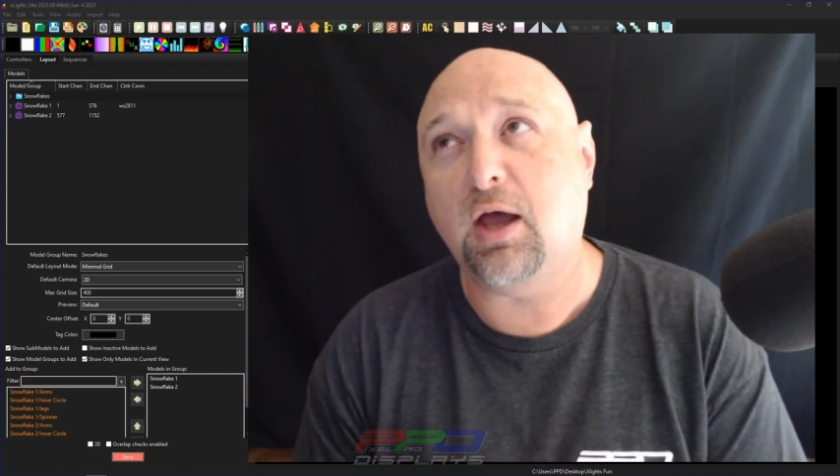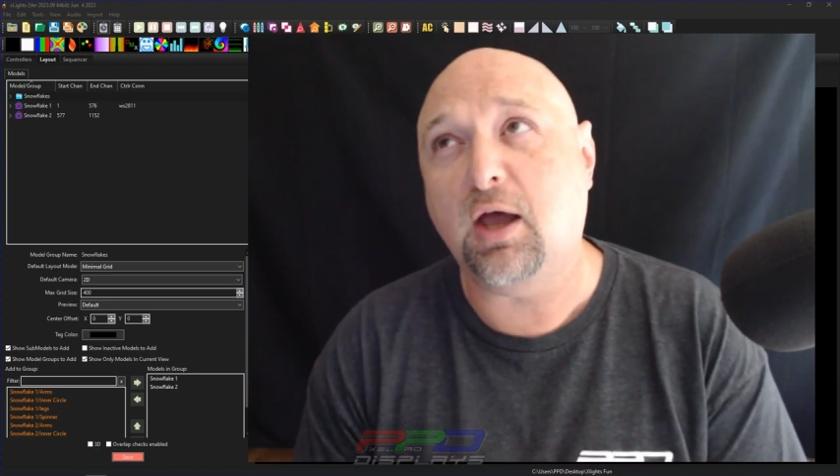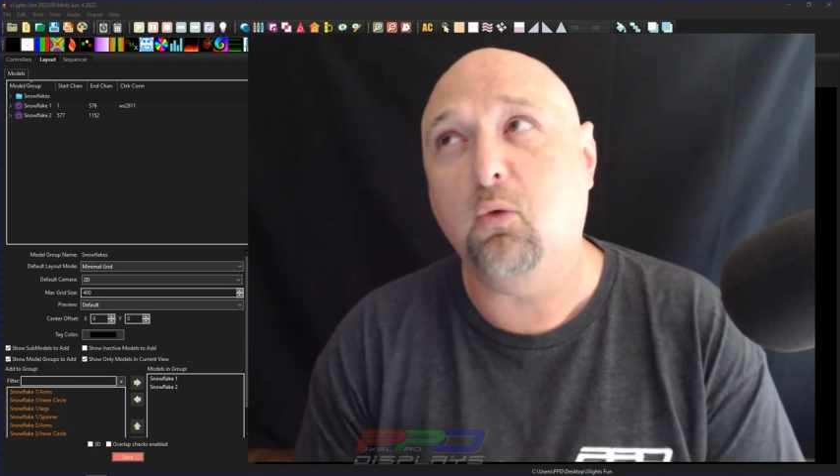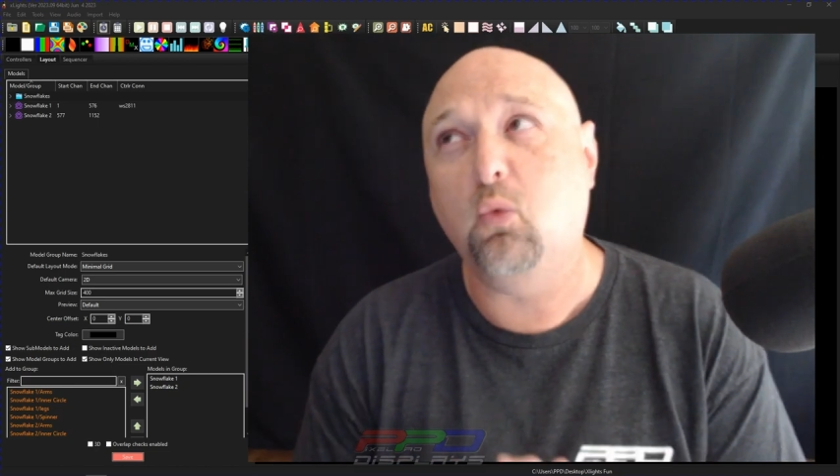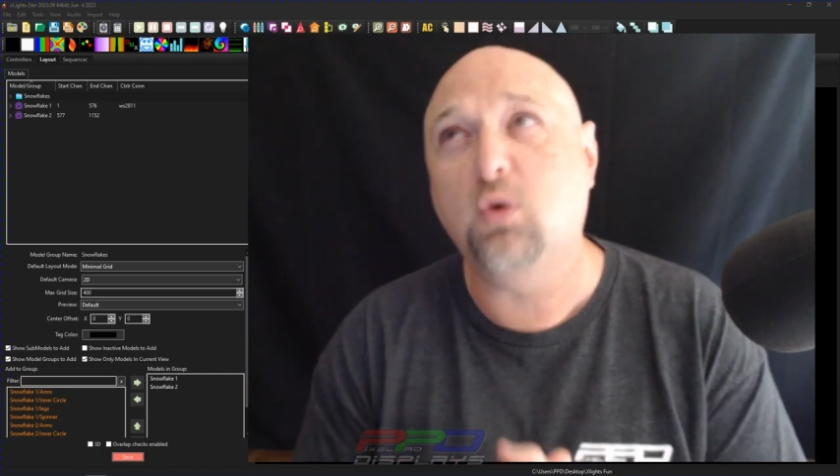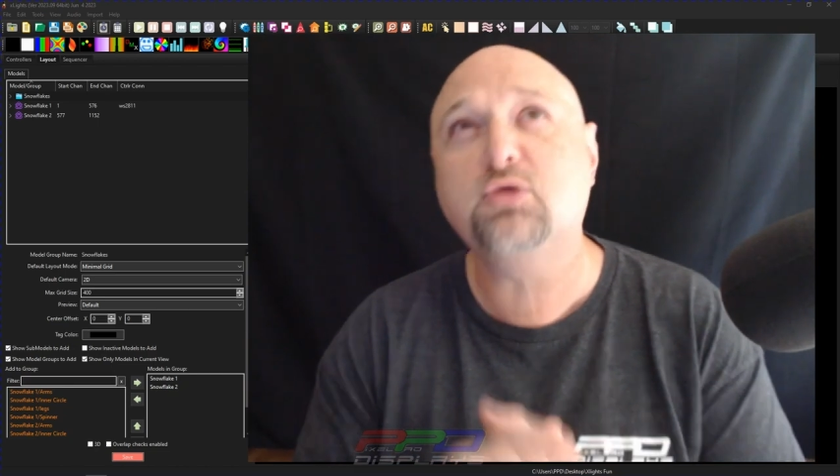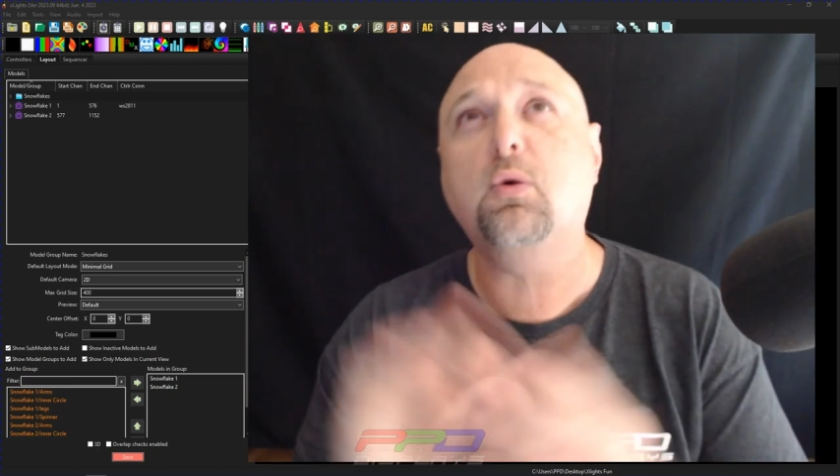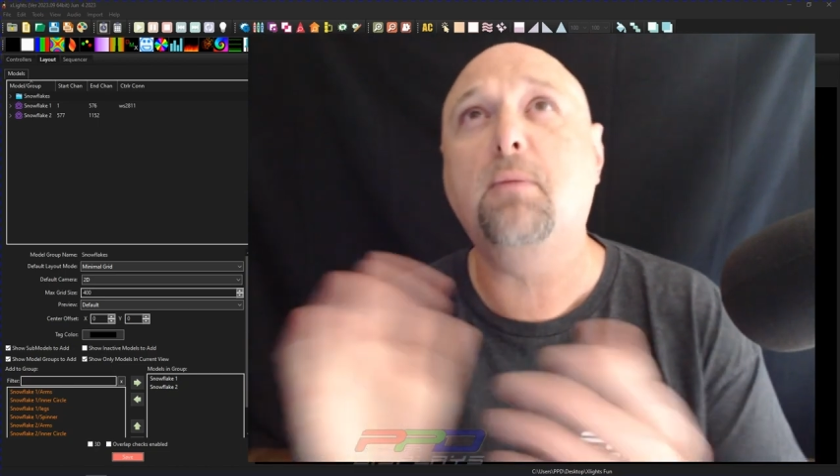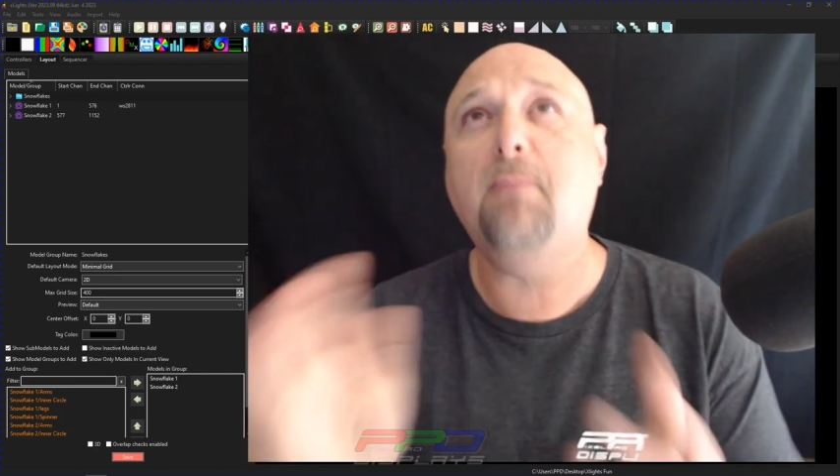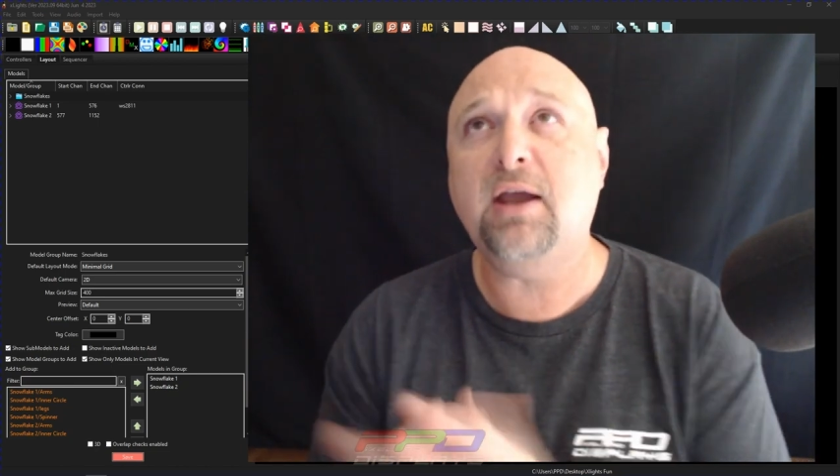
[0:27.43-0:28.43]
was
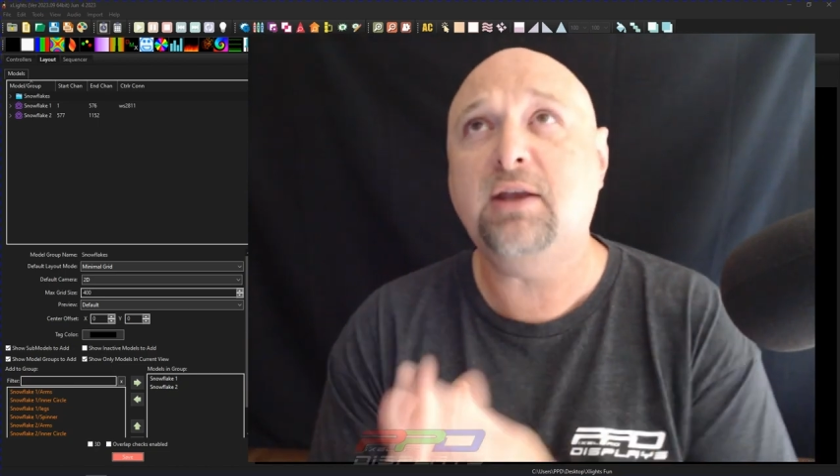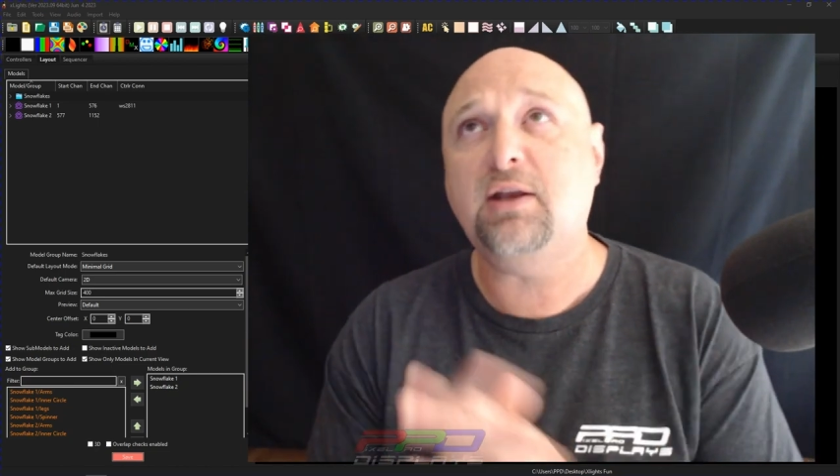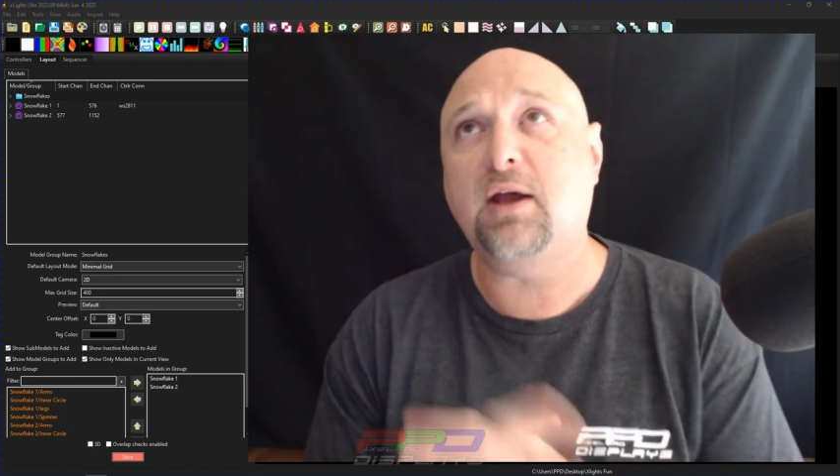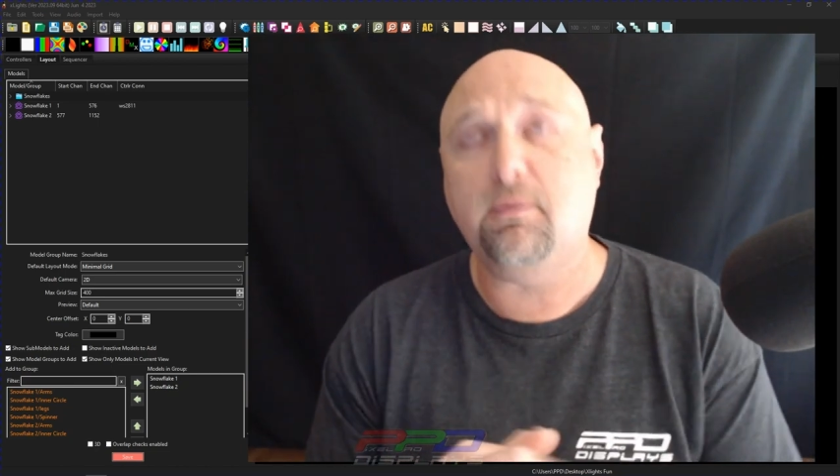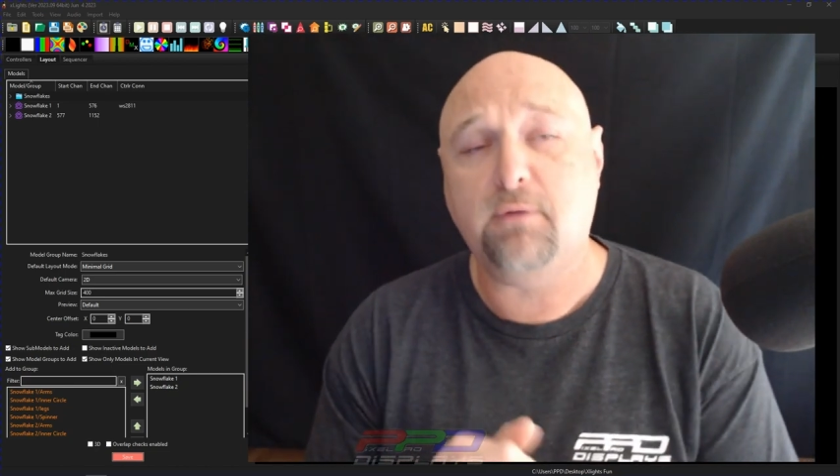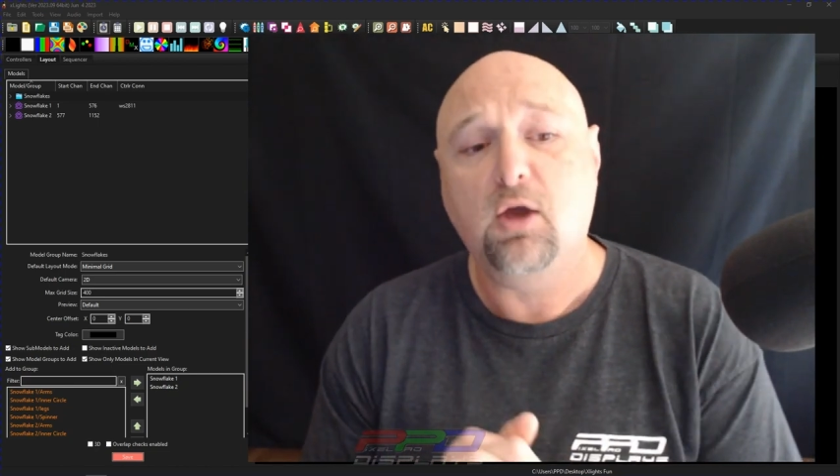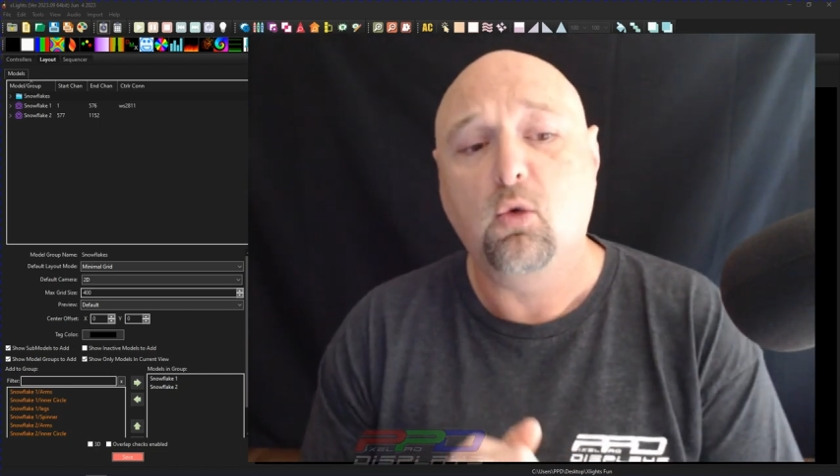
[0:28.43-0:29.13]
reminded of